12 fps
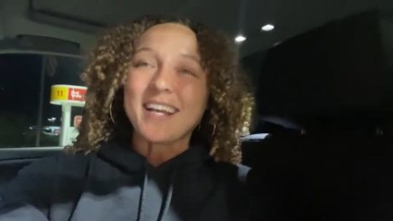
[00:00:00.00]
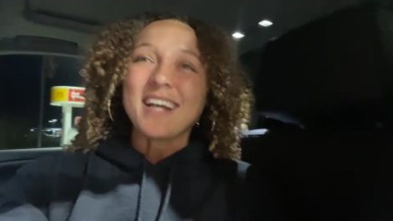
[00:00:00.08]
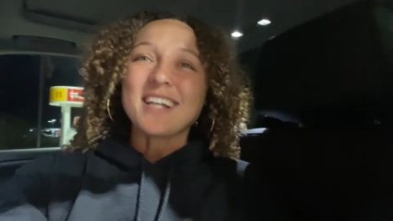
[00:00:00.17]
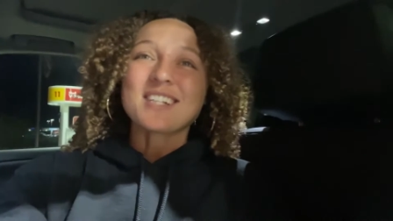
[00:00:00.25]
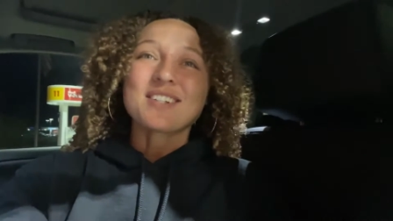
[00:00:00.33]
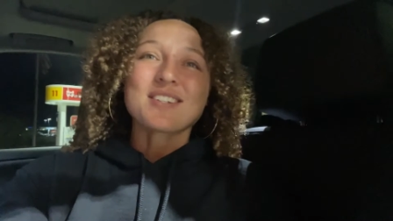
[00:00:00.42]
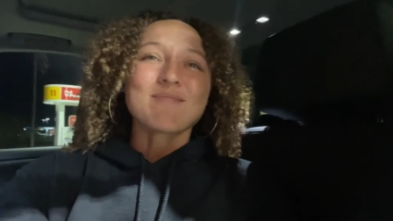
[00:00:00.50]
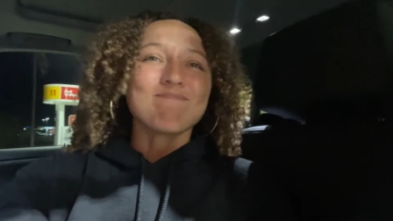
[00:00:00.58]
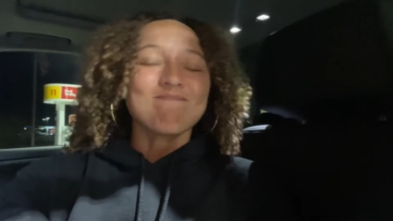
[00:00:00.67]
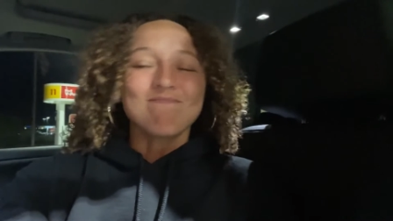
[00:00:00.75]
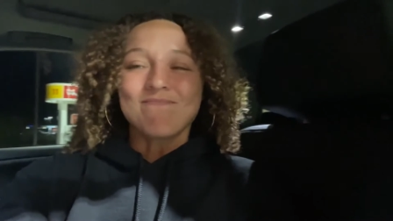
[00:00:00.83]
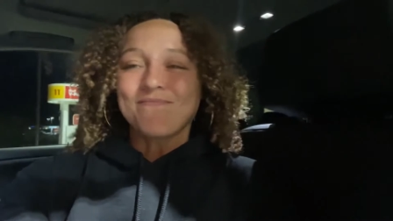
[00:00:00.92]
yeah, it's,
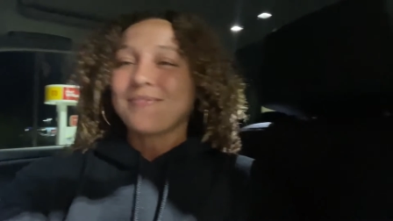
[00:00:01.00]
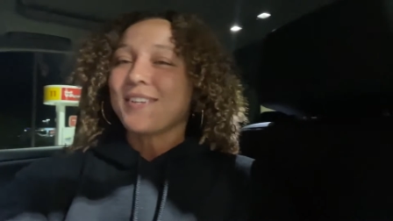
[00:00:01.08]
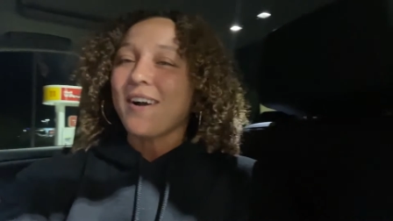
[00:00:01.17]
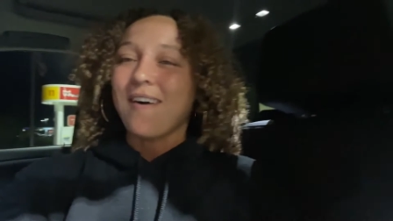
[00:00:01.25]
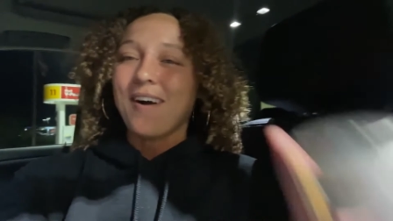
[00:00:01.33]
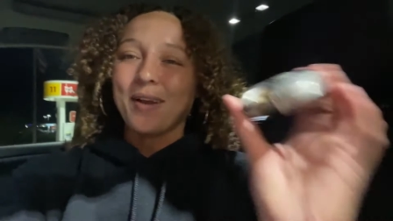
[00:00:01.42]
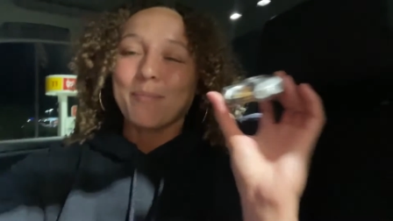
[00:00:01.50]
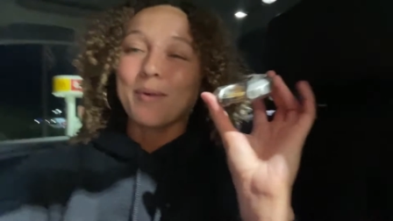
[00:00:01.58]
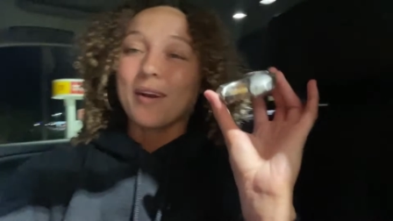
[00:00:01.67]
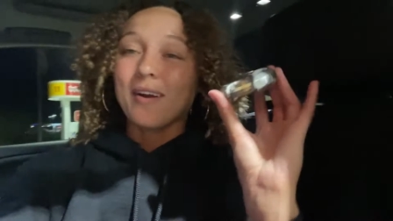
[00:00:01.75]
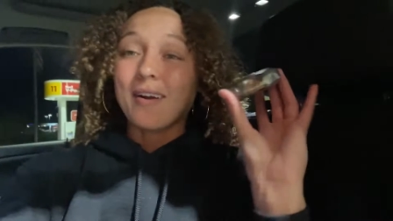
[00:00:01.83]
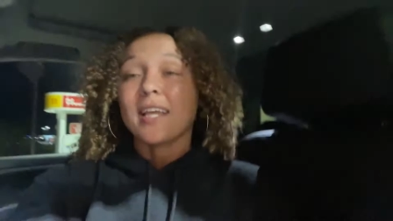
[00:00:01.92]
mm, God,
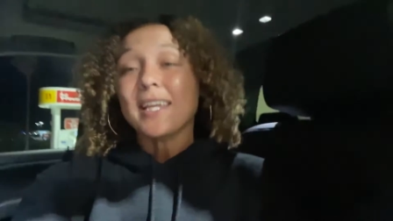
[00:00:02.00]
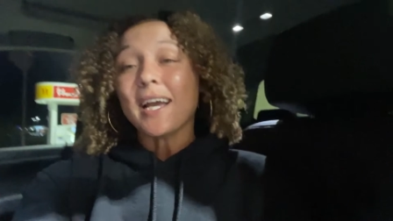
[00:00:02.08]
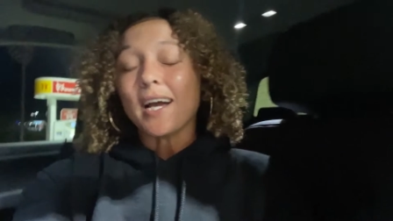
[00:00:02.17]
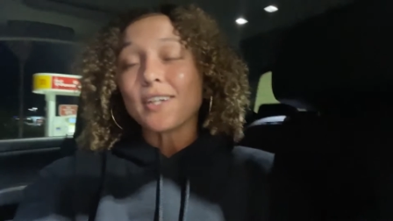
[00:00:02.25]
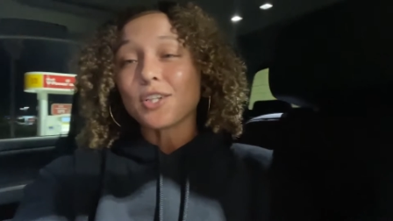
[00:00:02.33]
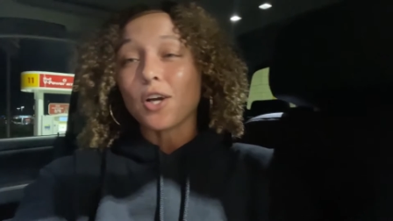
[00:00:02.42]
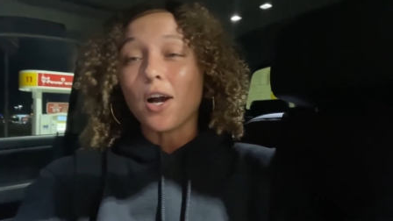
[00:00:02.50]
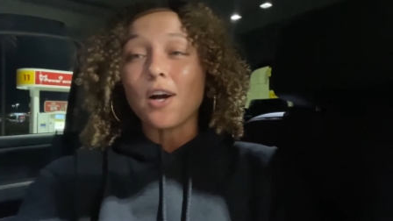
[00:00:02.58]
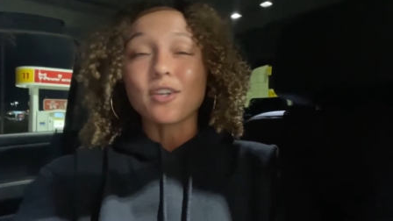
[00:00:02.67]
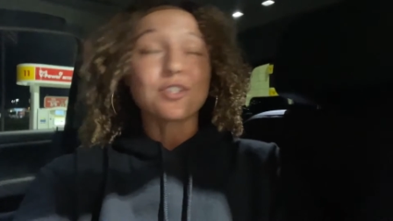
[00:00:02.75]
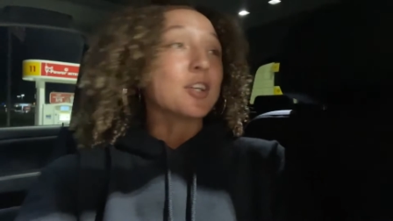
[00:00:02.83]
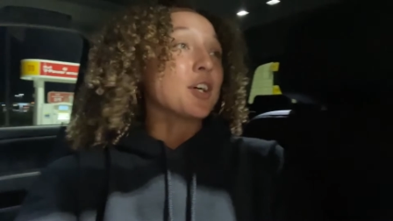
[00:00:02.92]
bro. Yeah, so
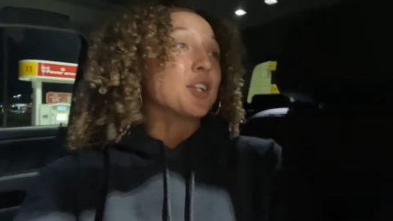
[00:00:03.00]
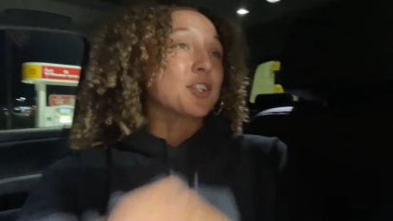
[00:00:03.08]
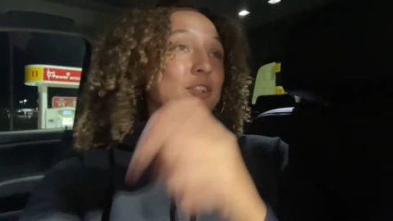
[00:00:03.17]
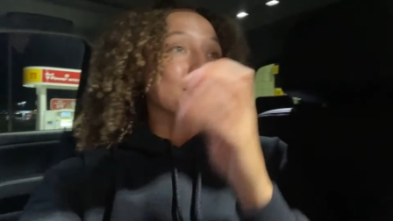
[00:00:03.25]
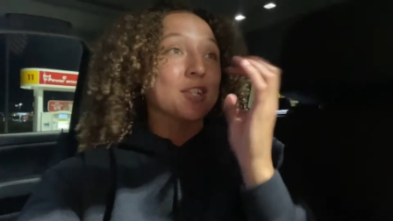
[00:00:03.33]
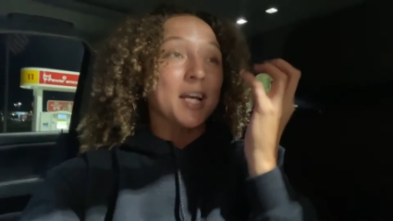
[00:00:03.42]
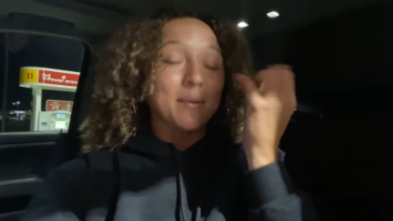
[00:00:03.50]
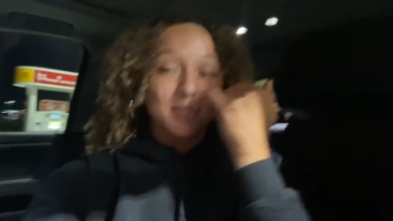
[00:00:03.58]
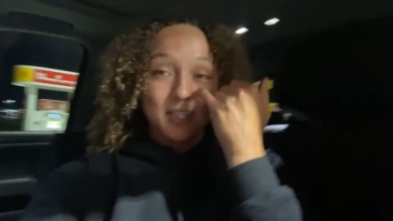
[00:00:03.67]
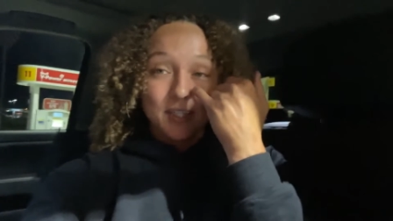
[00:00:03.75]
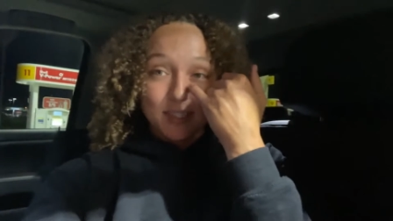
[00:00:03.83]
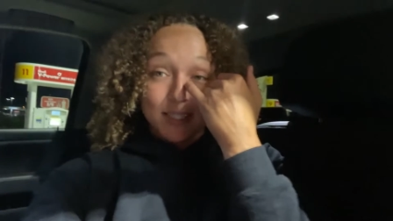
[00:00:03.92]
I'll show y'all the grill
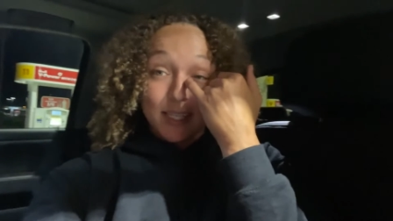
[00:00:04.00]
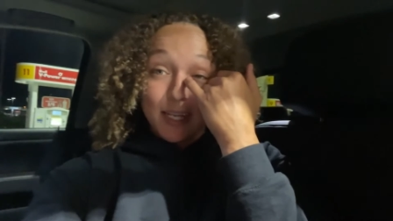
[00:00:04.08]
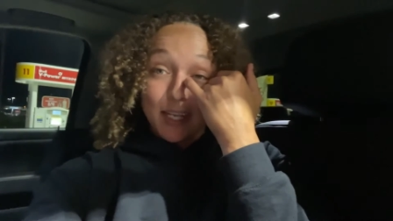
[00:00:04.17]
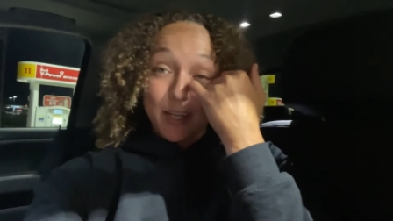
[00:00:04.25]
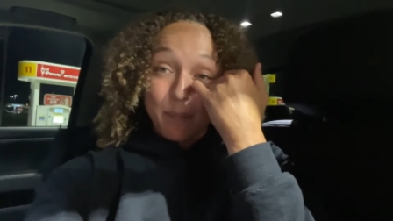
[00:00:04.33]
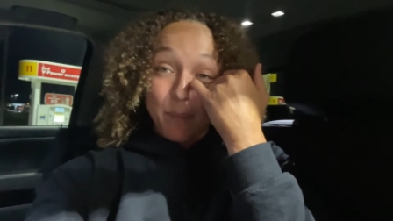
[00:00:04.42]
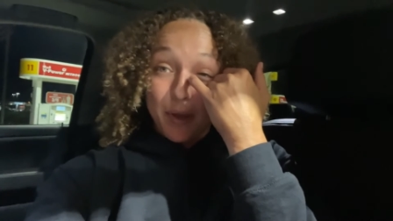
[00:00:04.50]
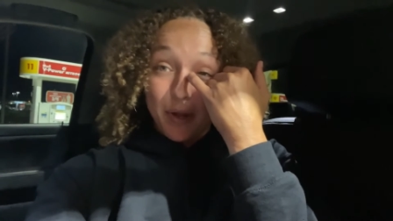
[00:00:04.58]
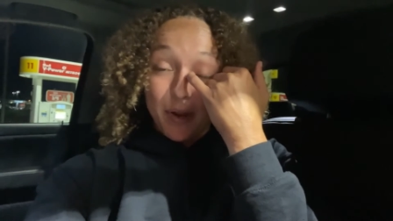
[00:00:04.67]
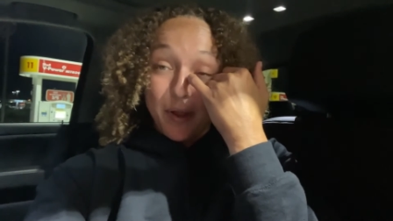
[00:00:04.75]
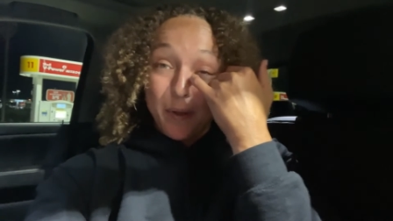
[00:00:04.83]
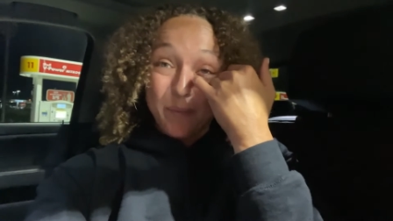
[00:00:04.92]
damage here in a second.
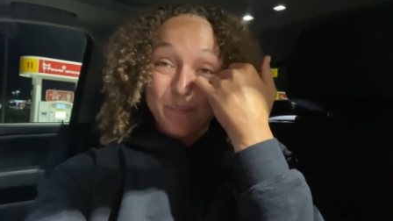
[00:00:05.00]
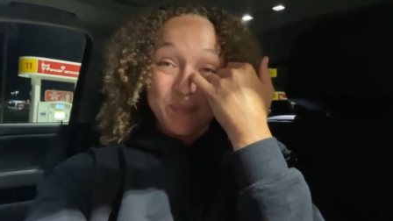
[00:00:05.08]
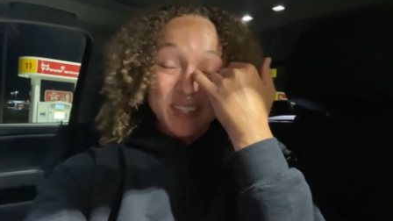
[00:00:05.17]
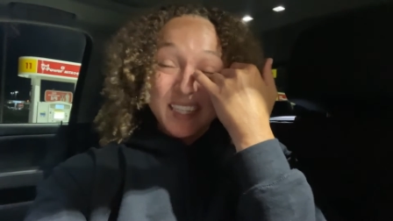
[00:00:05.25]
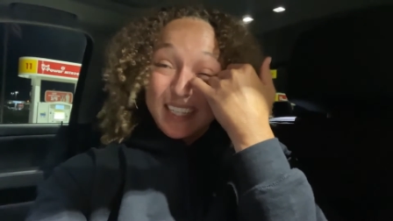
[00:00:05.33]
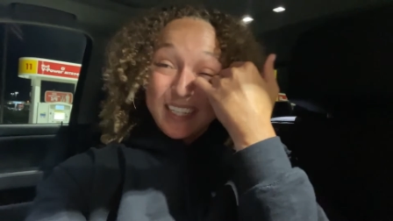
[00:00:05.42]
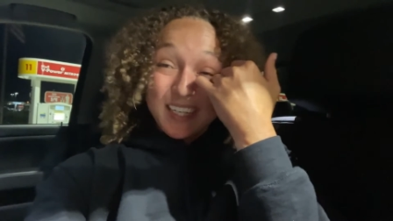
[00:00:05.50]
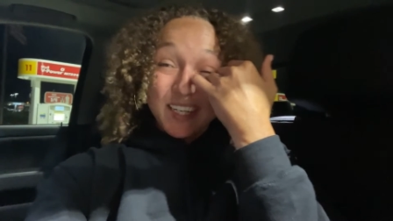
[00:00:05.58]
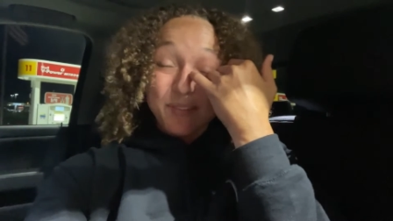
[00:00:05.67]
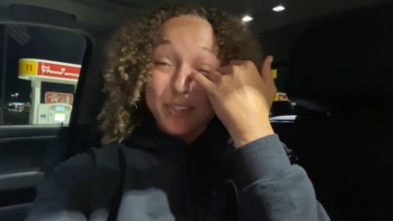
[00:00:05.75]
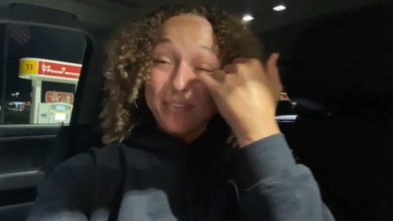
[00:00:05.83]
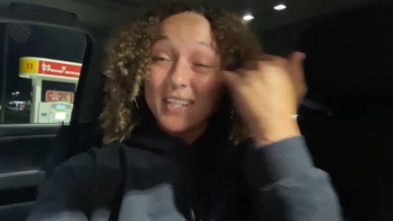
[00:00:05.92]
But um,
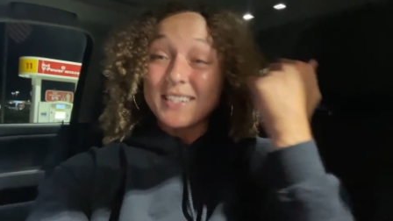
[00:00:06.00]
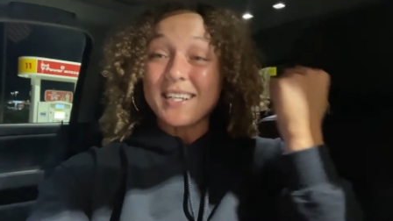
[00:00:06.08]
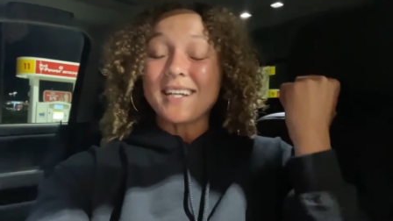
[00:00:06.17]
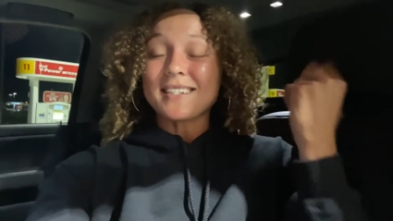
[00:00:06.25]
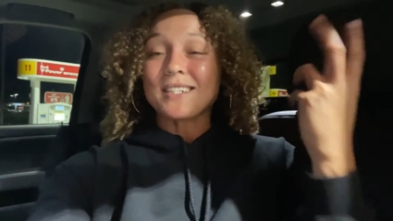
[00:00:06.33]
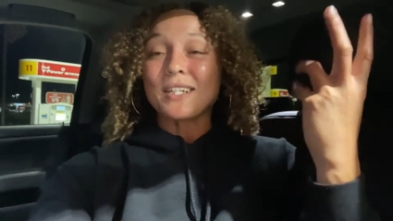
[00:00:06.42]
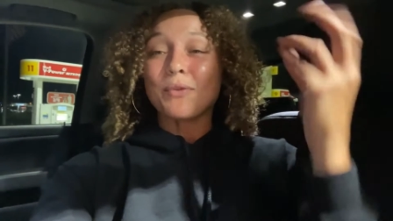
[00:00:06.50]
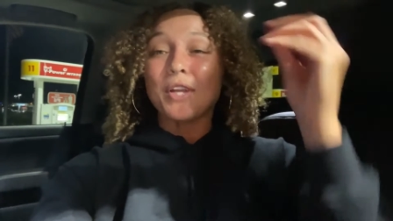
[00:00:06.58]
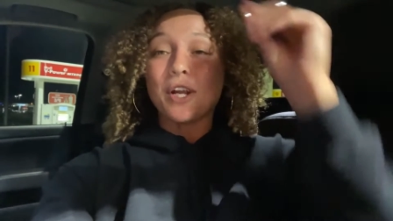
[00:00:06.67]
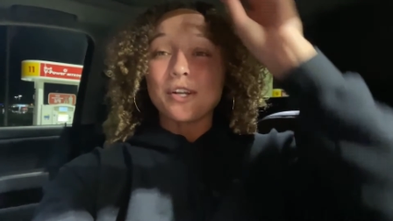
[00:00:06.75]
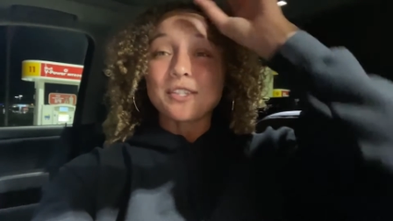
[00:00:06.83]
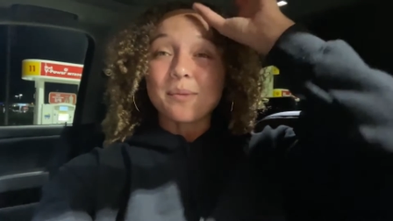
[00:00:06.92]
it was fantastic. We
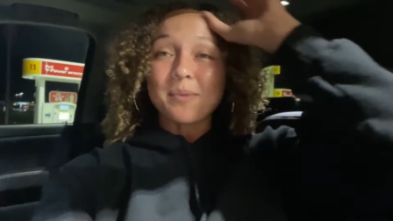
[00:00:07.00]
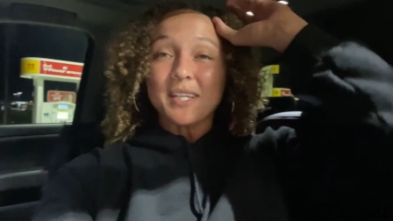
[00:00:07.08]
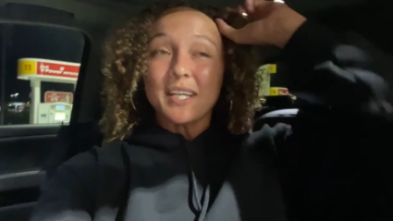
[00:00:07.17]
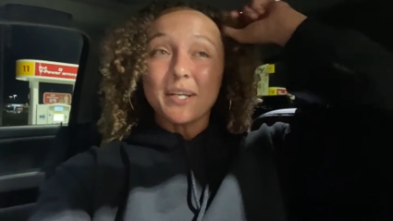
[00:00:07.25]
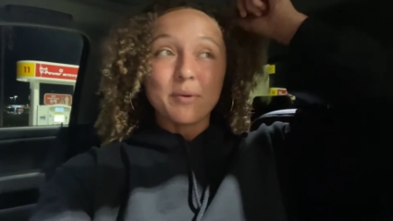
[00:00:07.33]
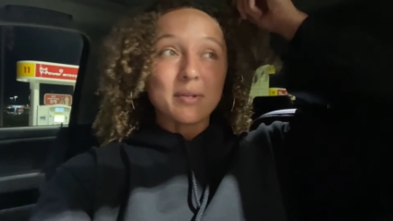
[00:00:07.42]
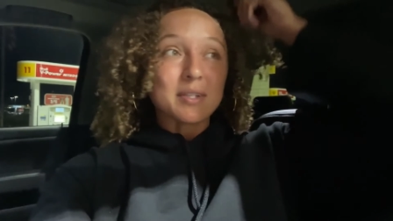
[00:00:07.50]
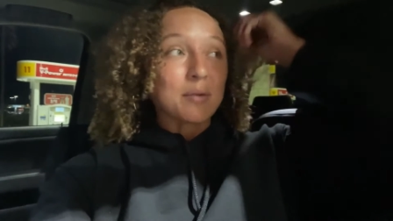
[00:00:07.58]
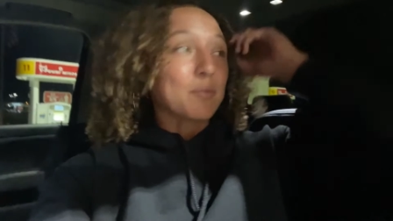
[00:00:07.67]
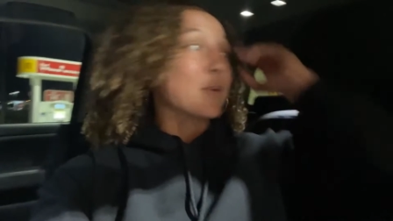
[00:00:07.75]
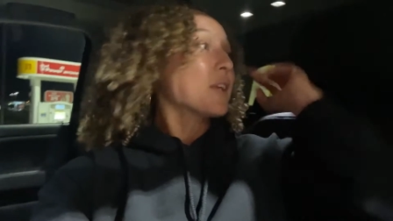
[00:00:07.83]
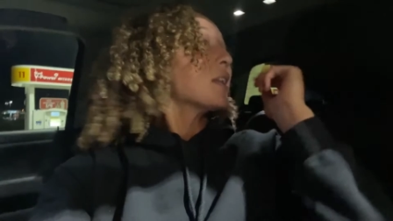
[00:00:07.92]
heard something hit. We was
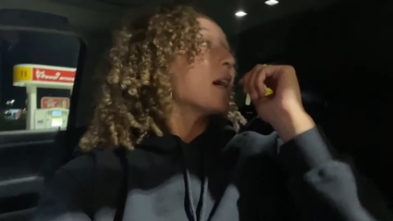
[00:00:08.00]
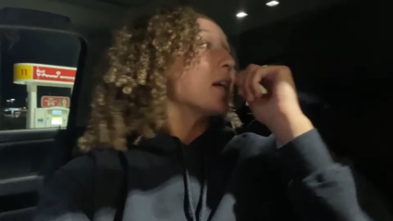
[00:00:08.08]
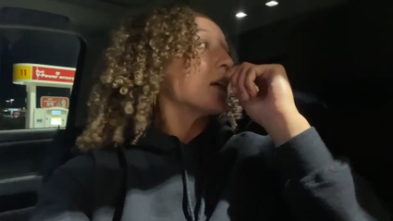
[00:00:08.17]
like, what did that